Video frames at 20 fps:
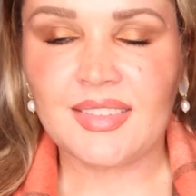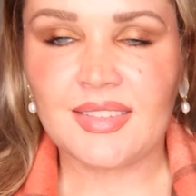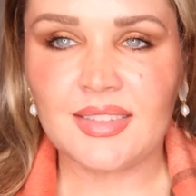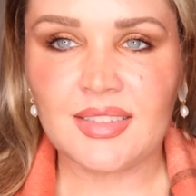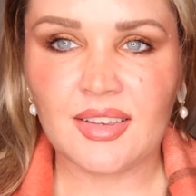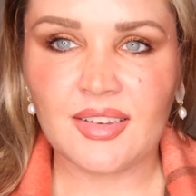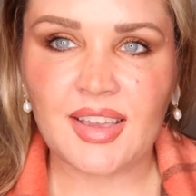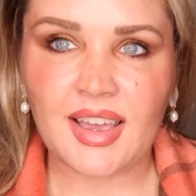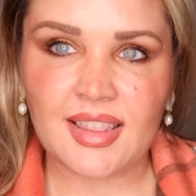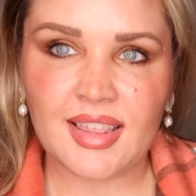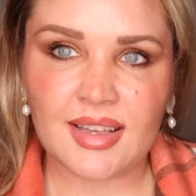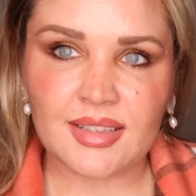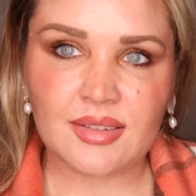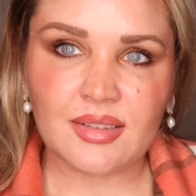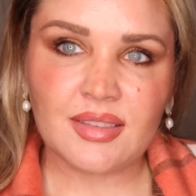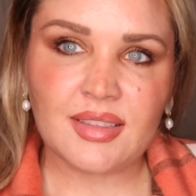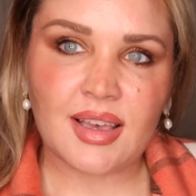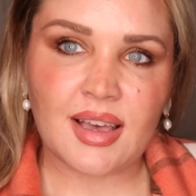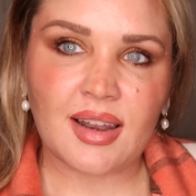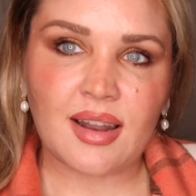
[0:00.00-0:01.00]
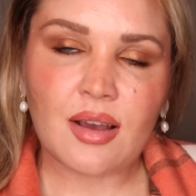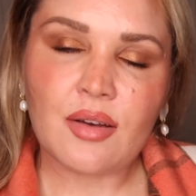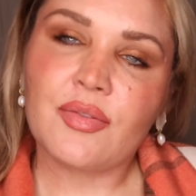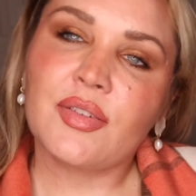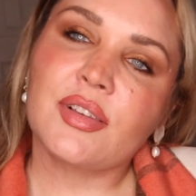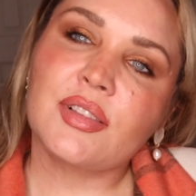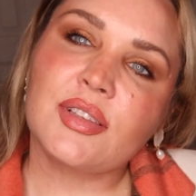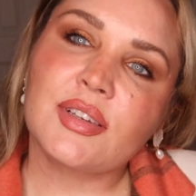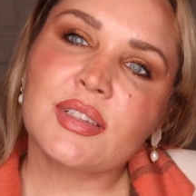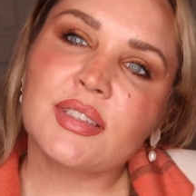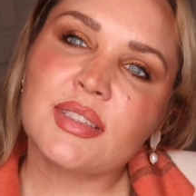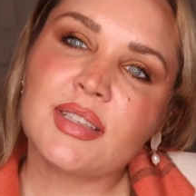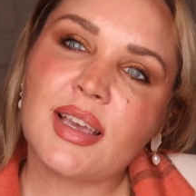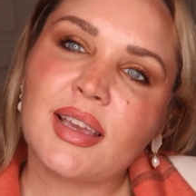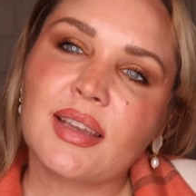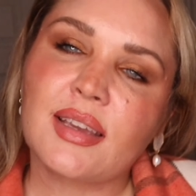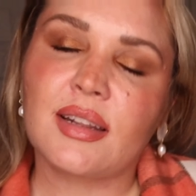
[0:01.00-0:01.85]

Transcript: So yeah, that's what that outfit looks like,